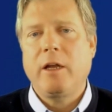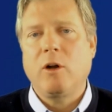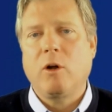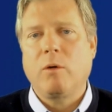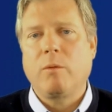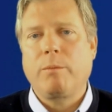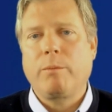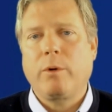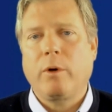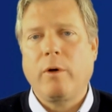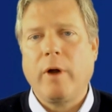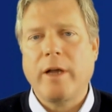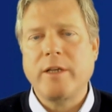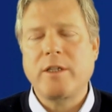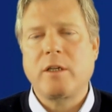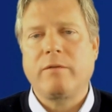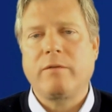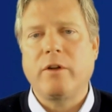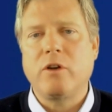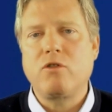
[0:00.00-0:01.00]

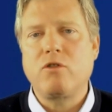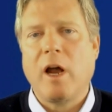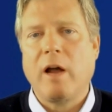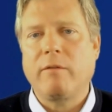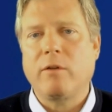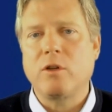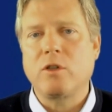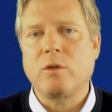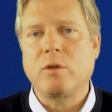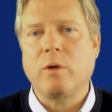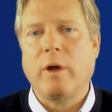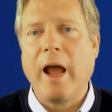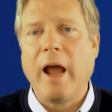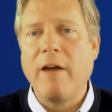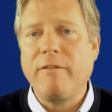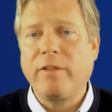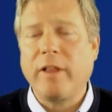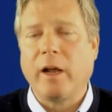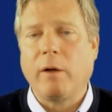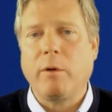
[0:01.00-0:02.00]
Progressive and Travelers,
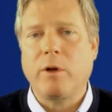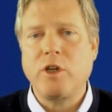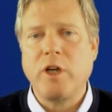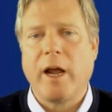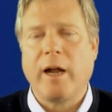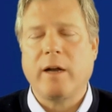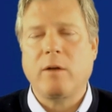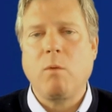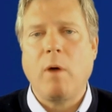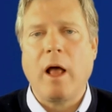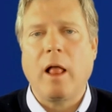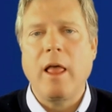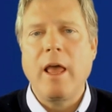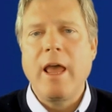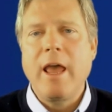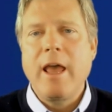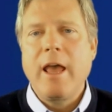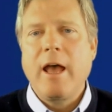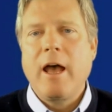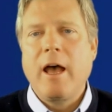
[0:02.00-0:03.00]
Aflac, which act well.
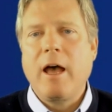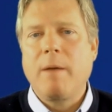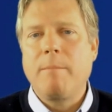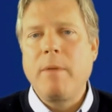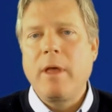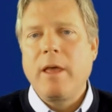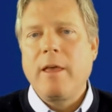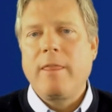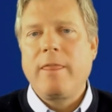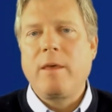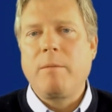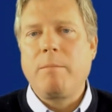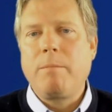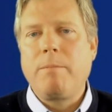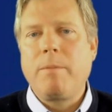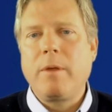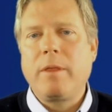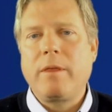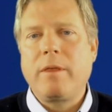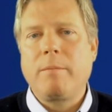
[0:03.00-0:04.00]
The
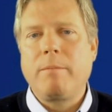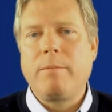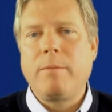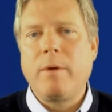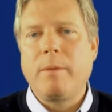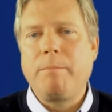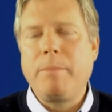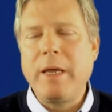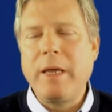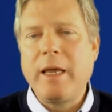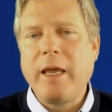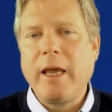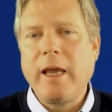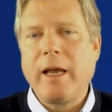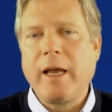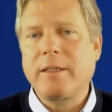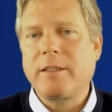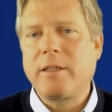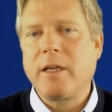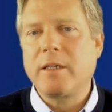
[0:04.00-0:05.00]

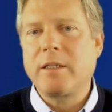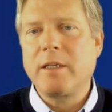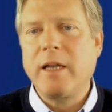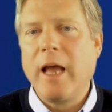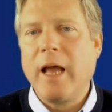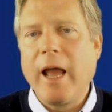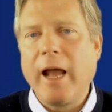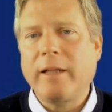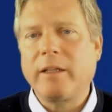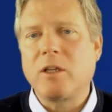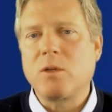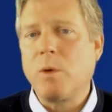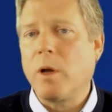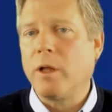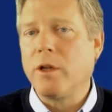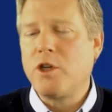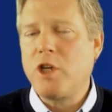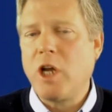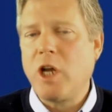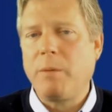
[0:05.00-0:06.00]
BKX doesn't act as well,
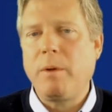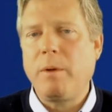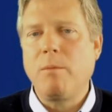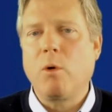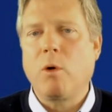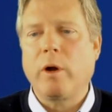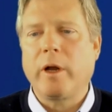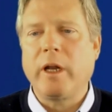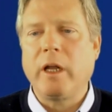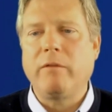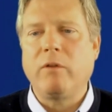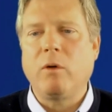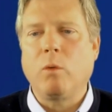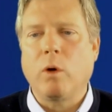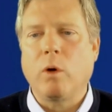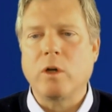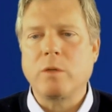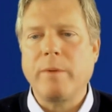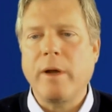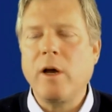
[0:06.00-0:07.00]
and JP Morgan even
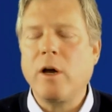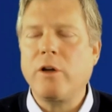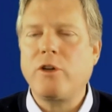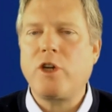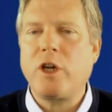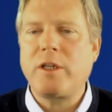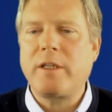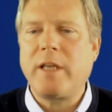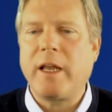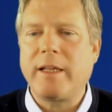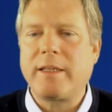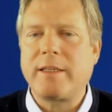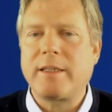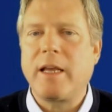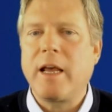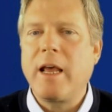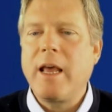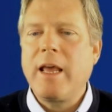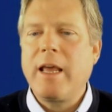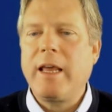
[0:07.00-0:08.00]
worse. My hunch is that it's
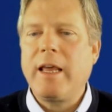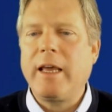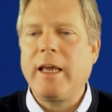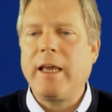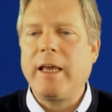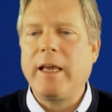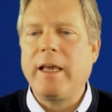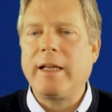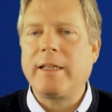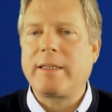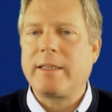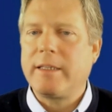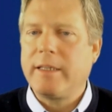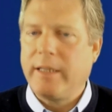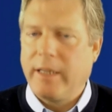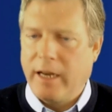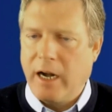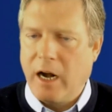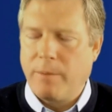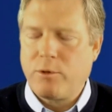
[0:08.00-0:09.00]

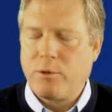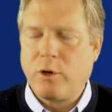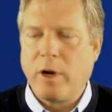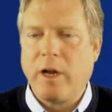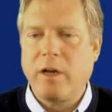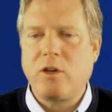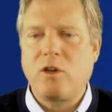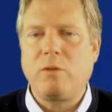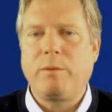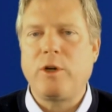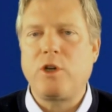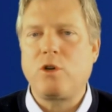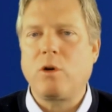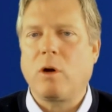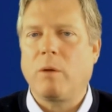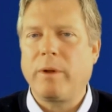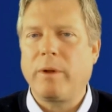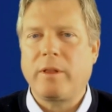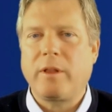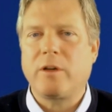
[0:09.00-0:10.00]
in an uptrend, to be sure,
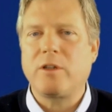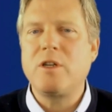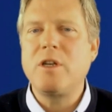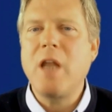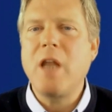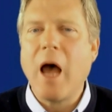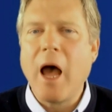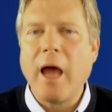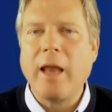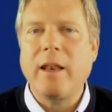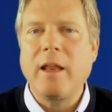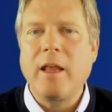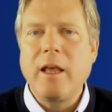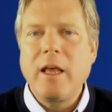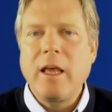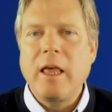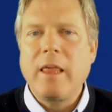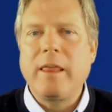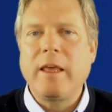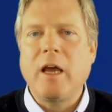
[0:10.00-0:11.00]
but there's not
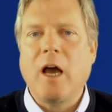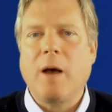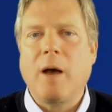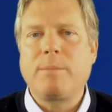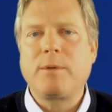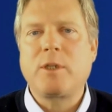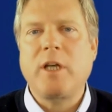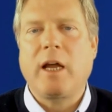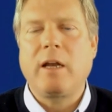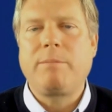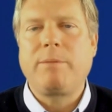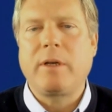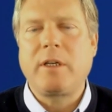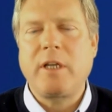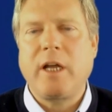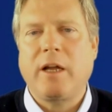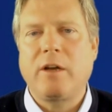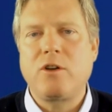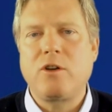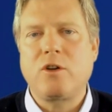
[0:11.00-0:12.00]
the upside
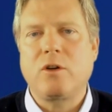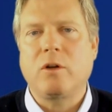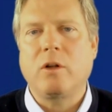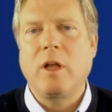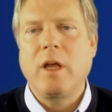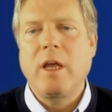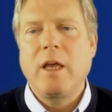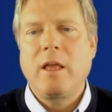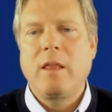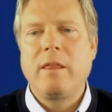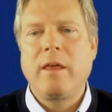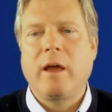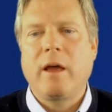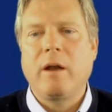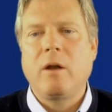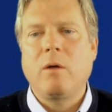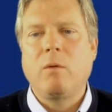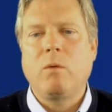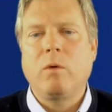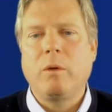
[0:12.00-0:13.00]
potential that
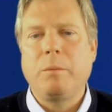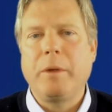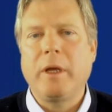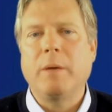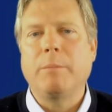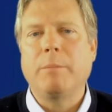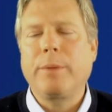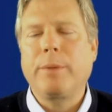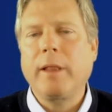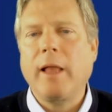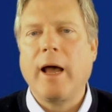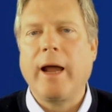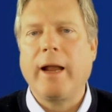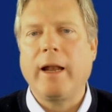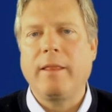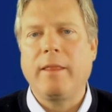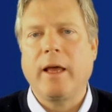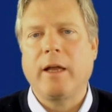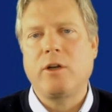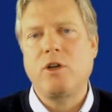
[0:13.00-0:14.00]
would be implied
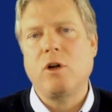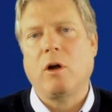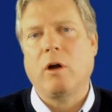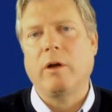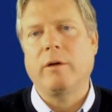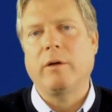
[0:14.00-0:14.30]
in that chart.